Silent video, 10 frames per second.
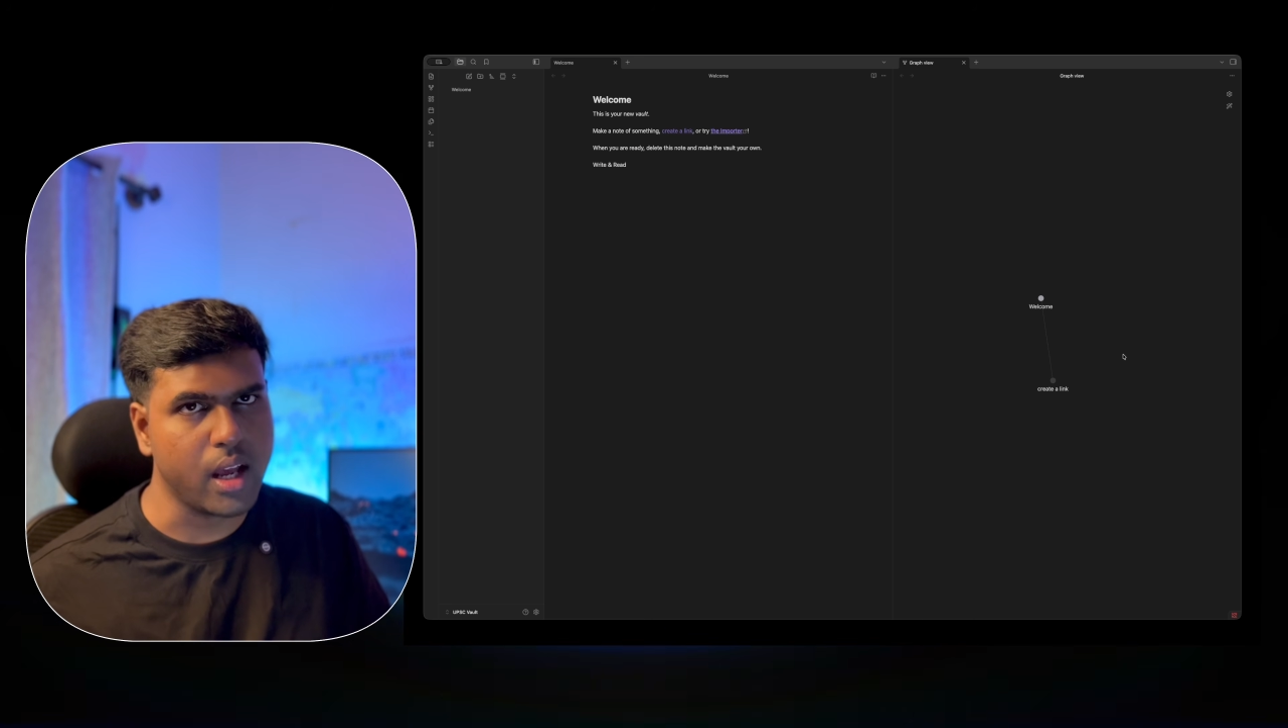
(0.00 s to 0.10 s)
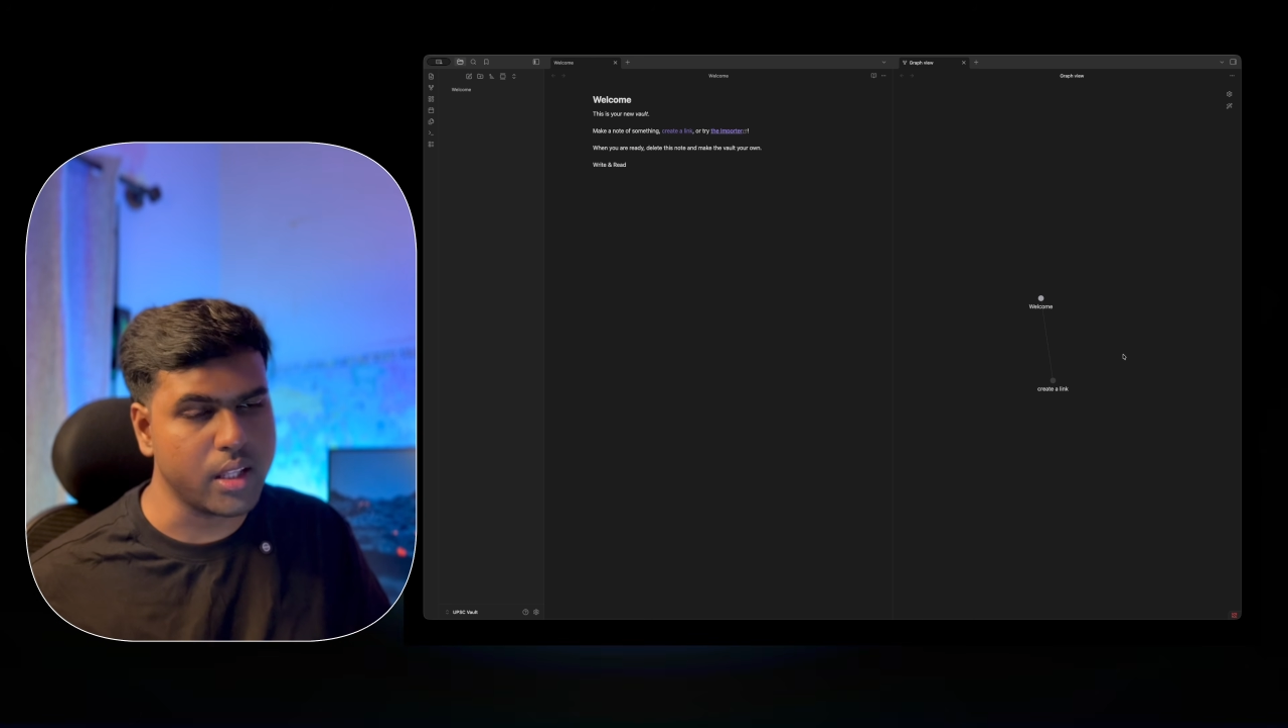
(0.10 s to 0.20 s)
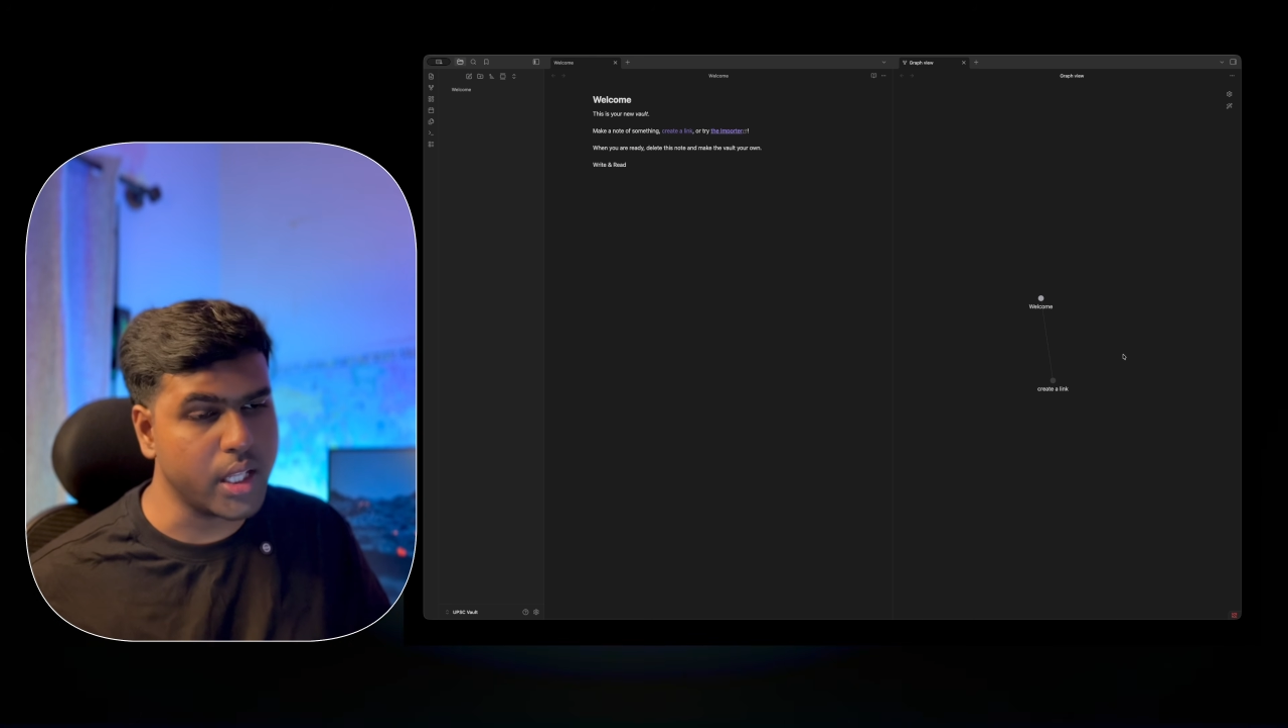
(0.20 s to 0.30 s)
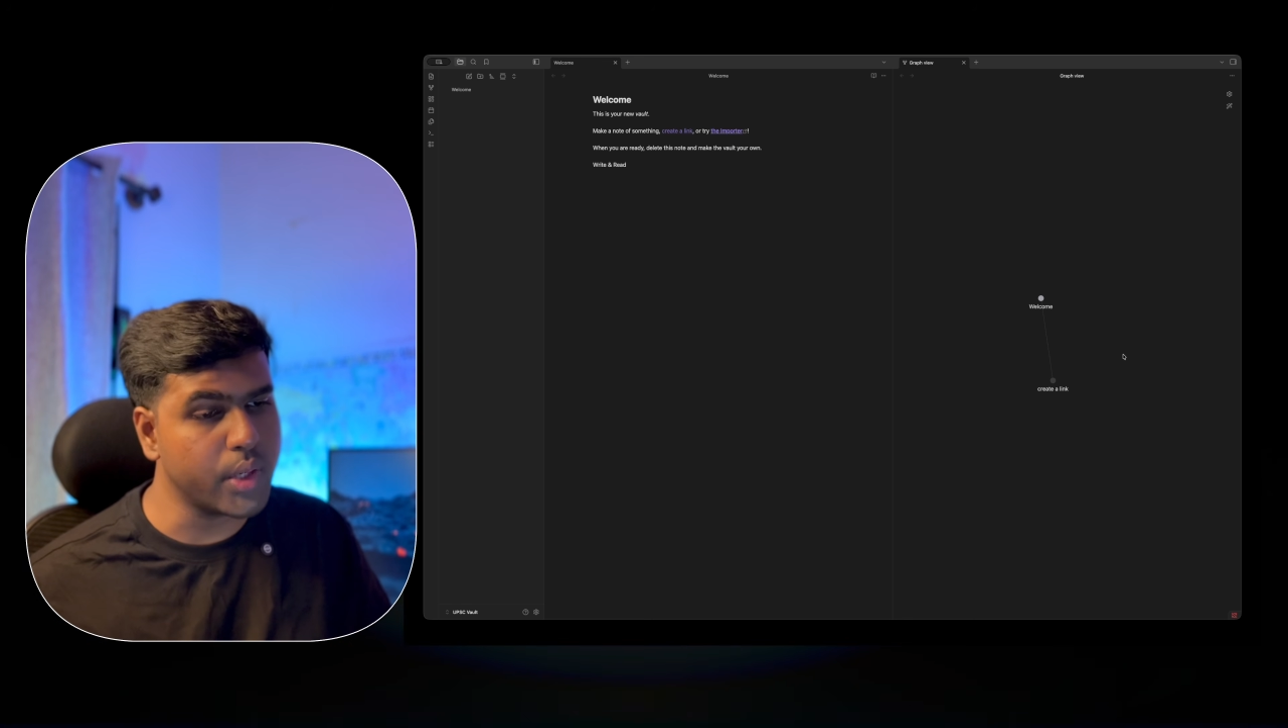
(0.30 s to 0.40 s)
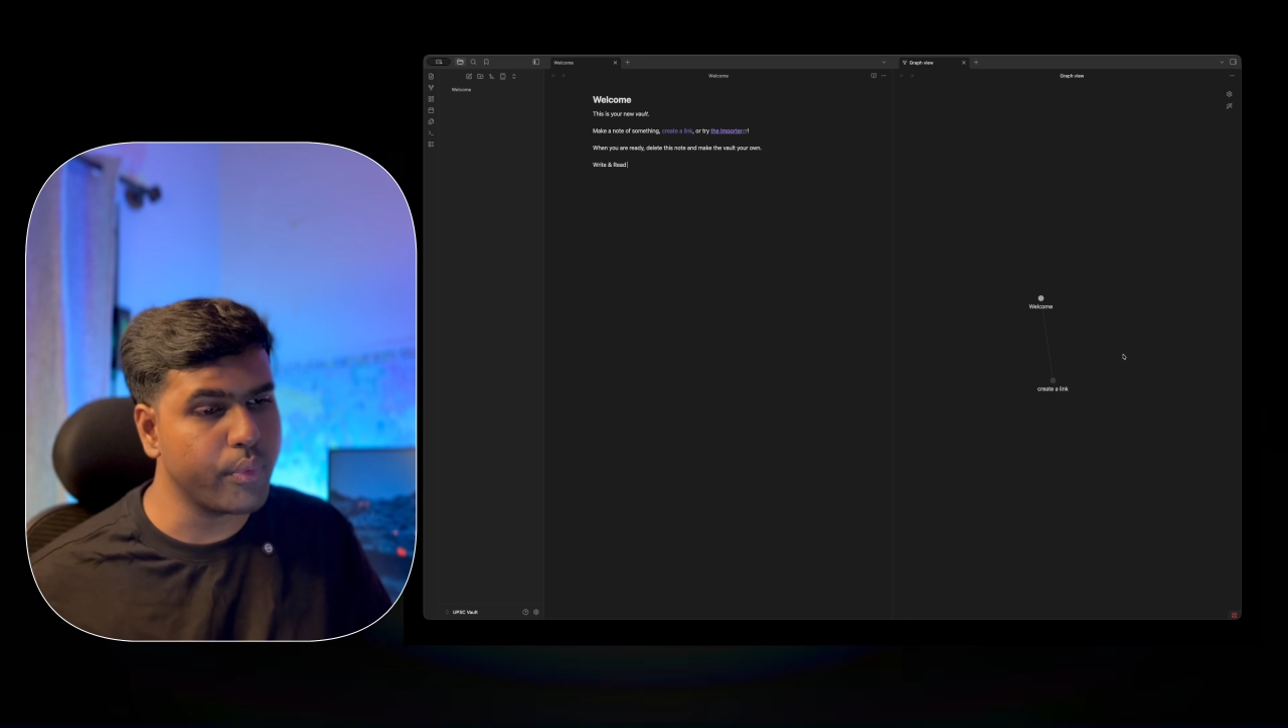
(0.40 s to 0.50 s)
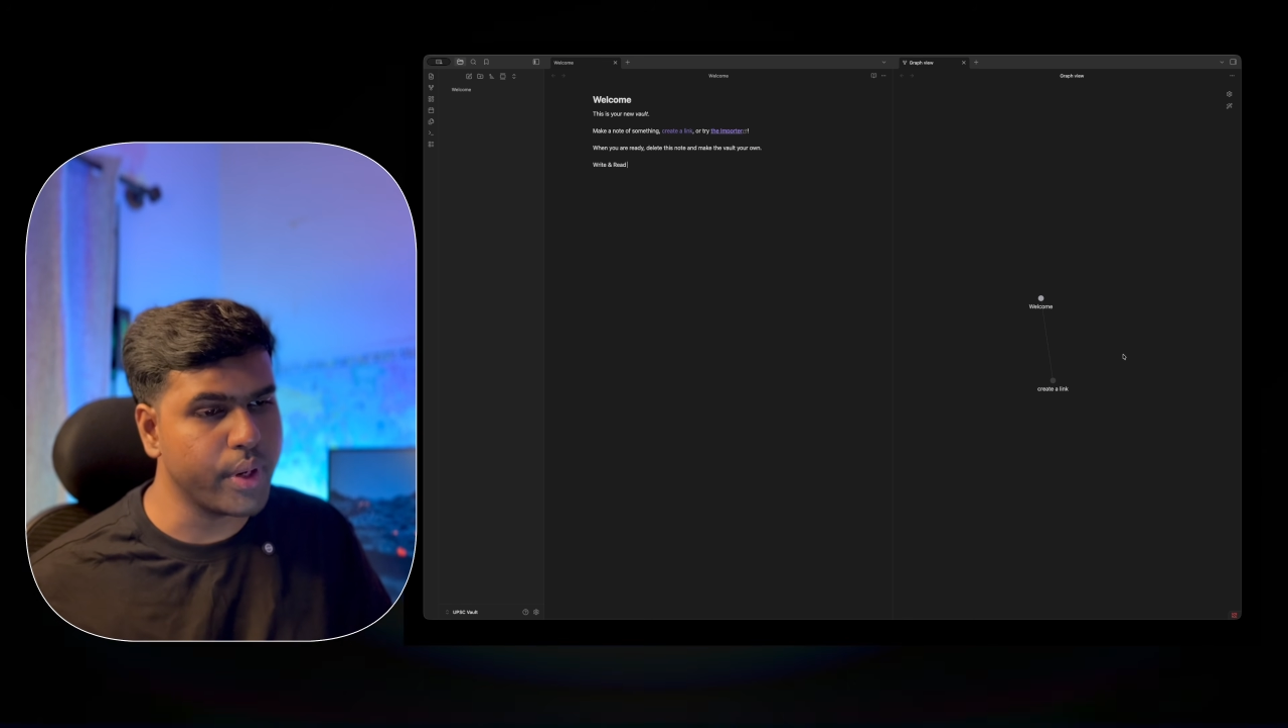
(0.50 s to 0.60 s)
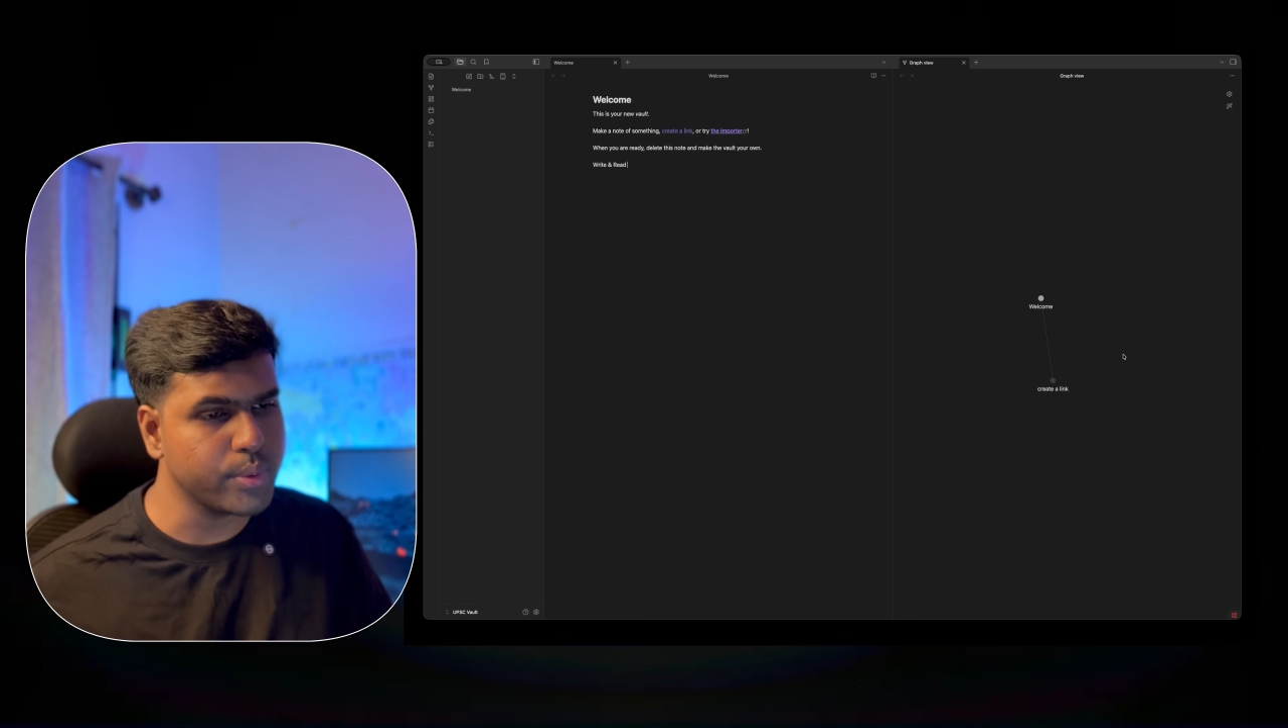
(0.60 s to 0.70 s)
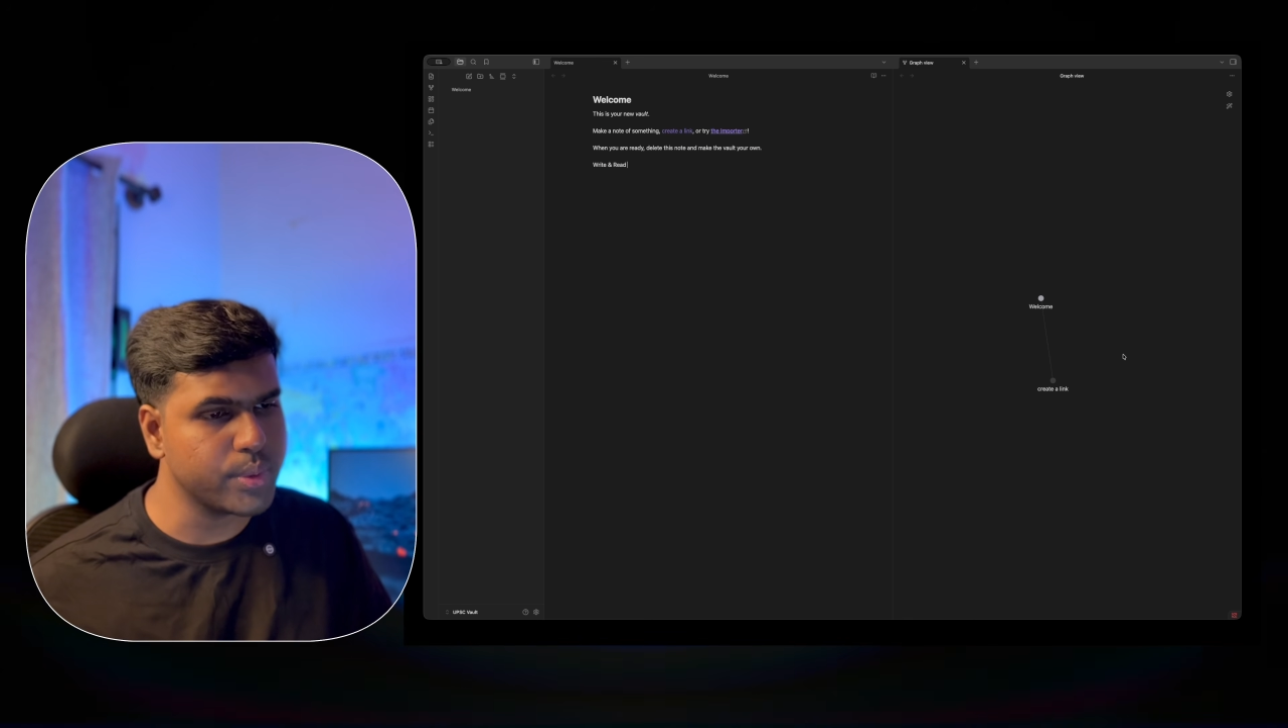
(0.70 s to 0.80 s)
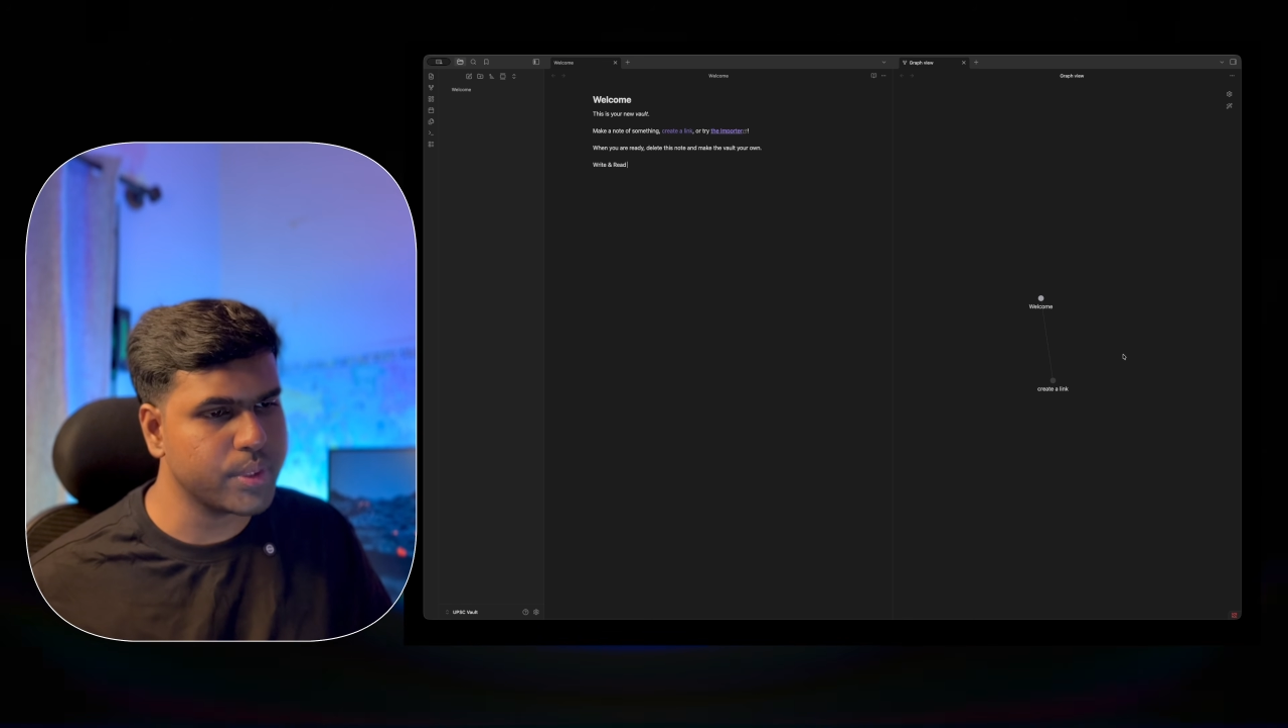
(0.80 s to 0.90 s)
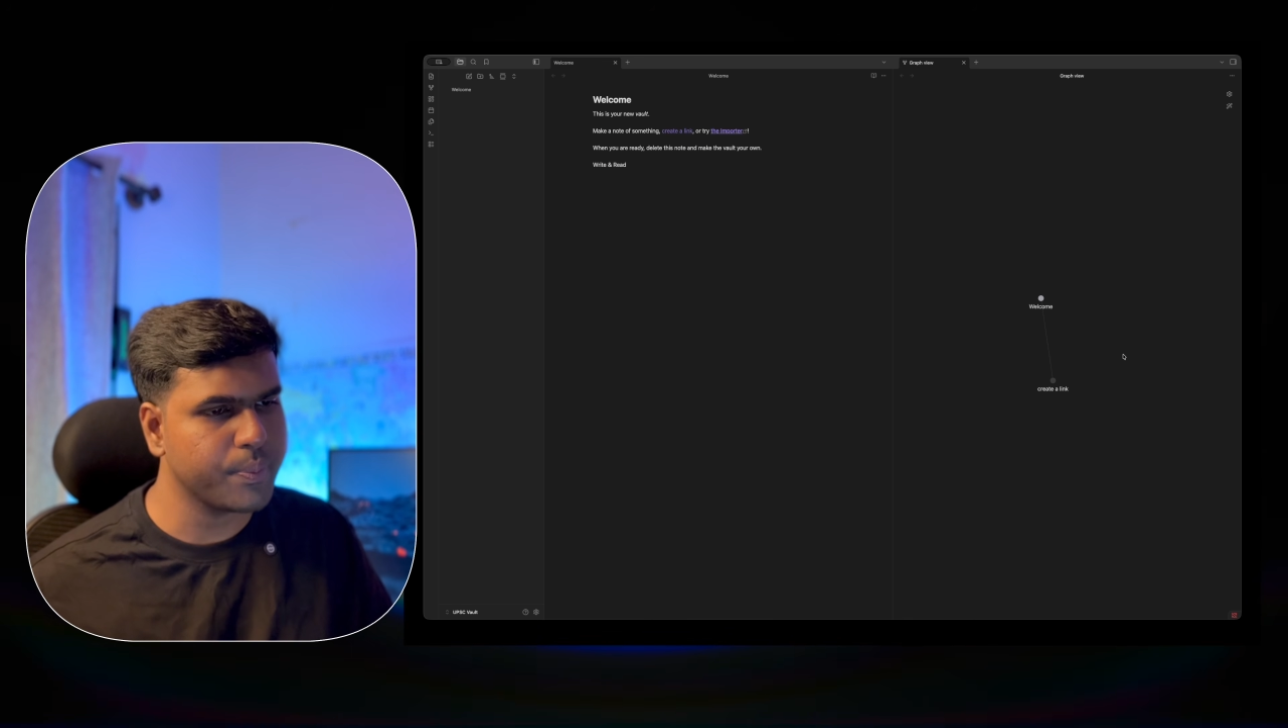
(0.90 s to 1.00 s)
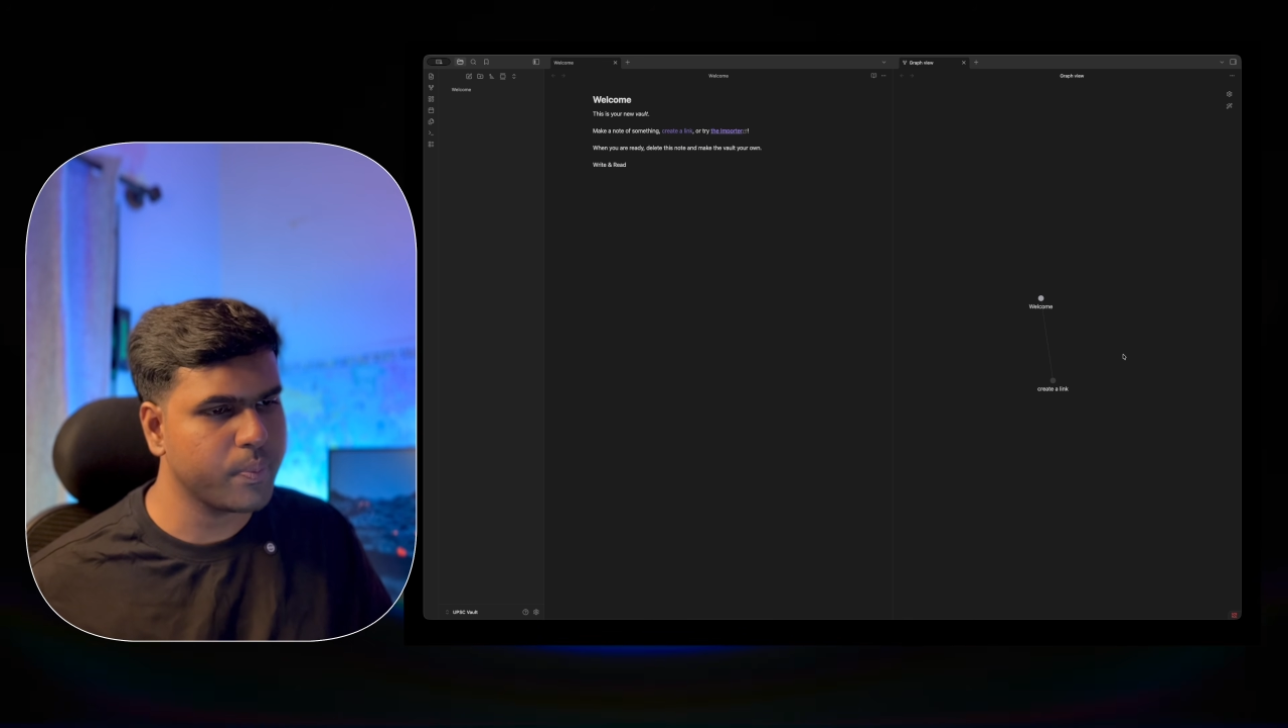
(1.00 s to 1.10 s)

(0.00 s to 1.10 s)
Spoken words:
other views.